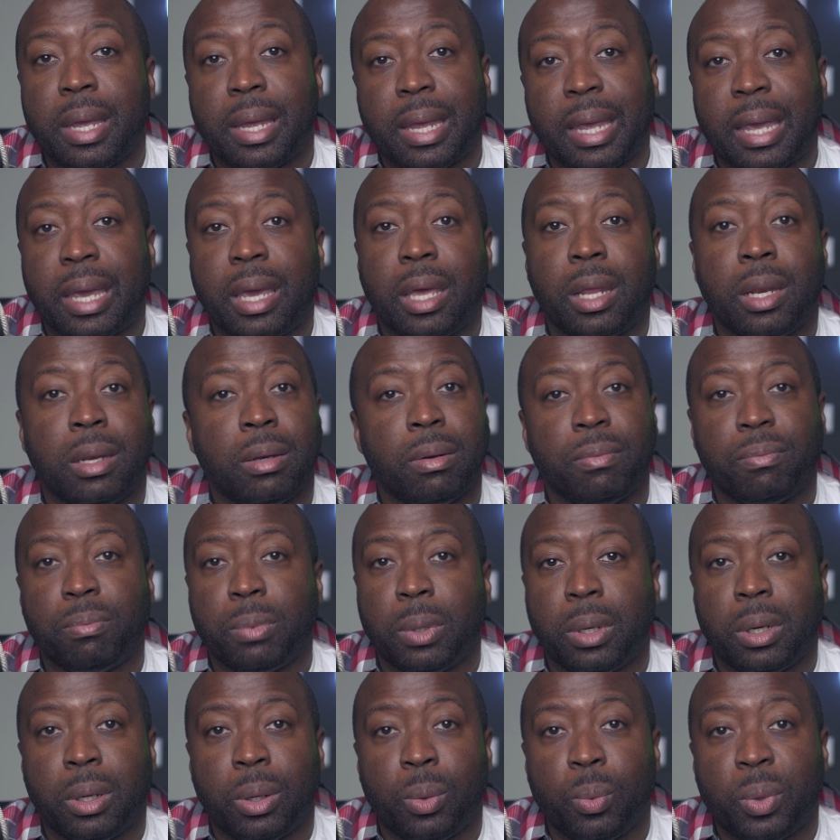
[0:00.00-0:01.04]
And
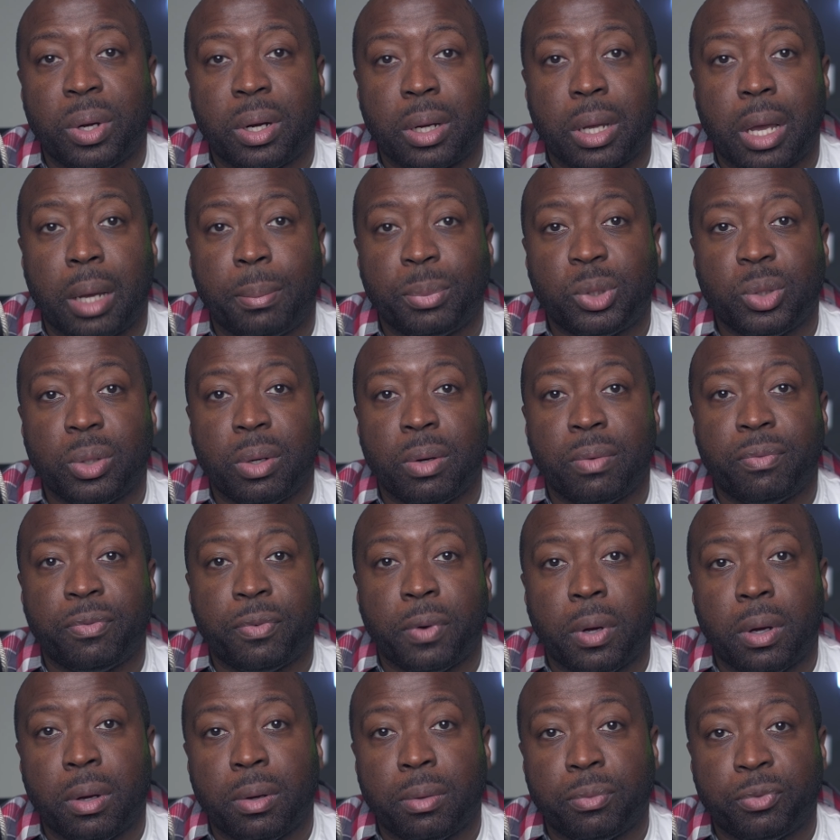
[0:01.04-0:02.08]
when it comes to
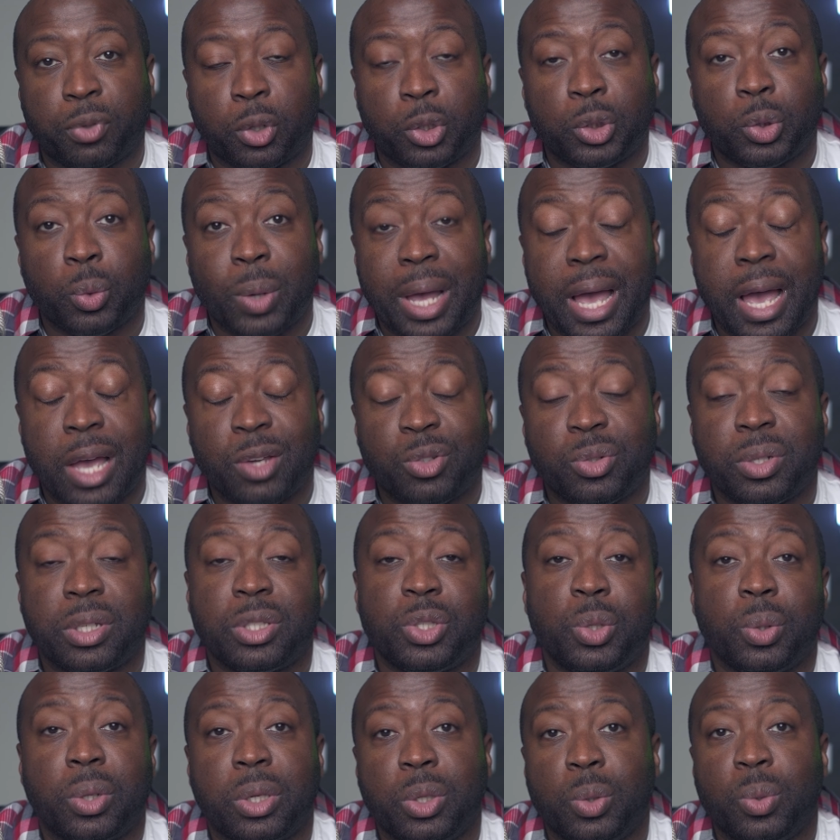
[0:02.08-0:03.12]
a virtual
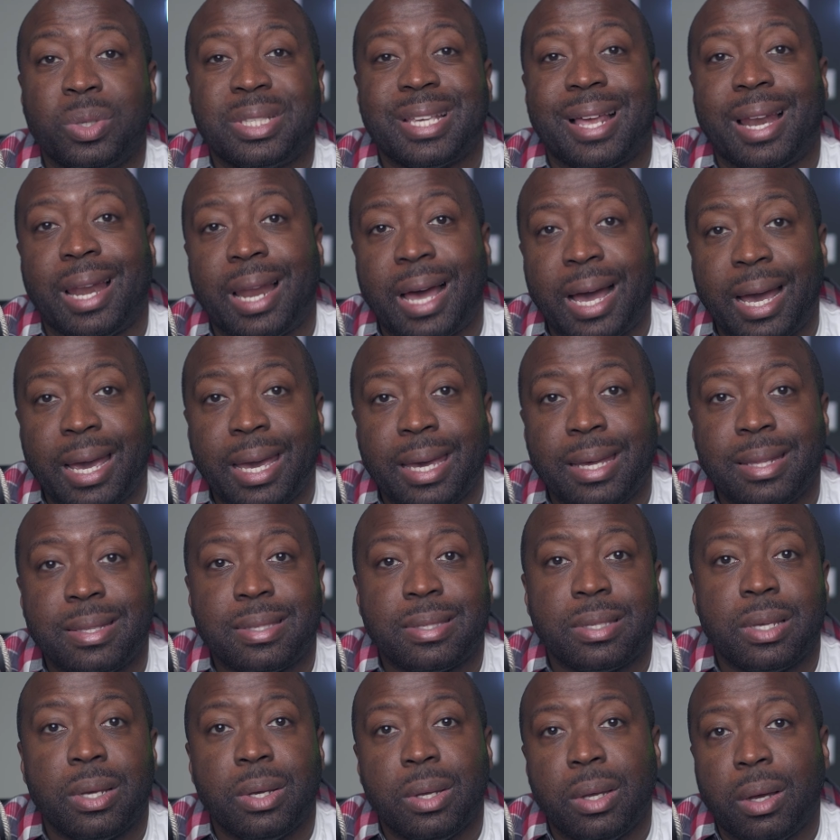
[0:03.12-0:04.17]
address, you can use
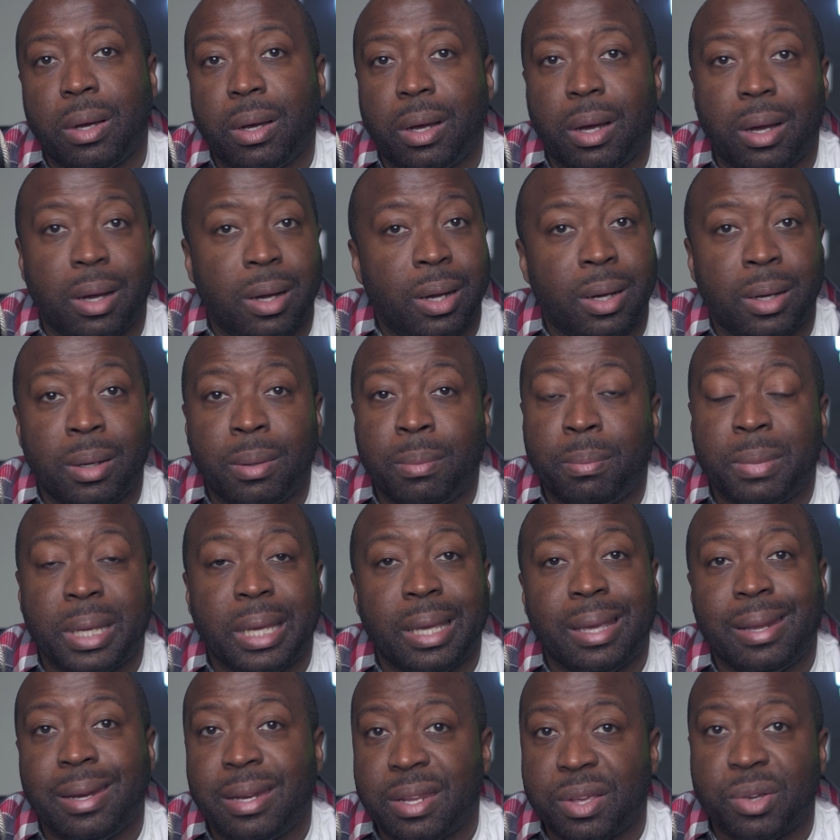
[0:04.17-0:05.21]
Alliance.
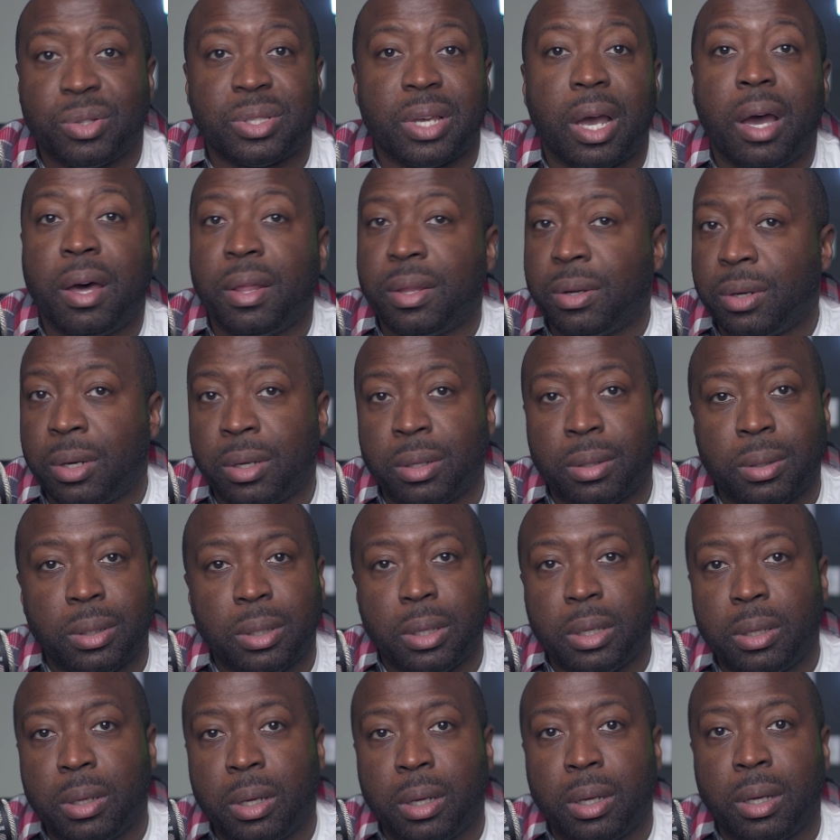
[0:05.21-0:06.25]
And there's other
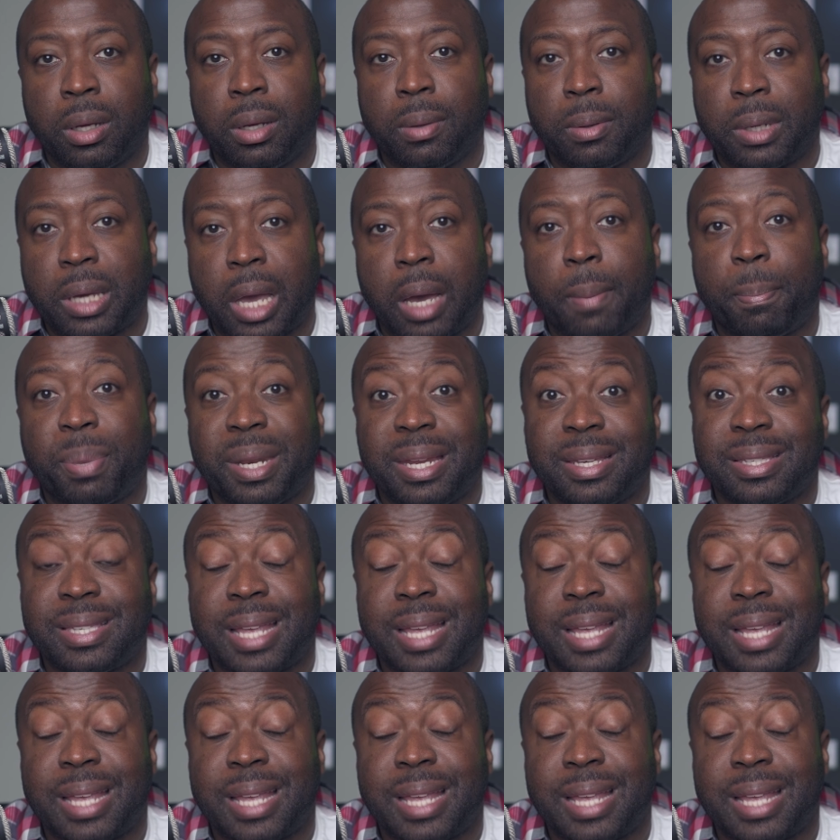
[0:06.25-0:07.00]
companies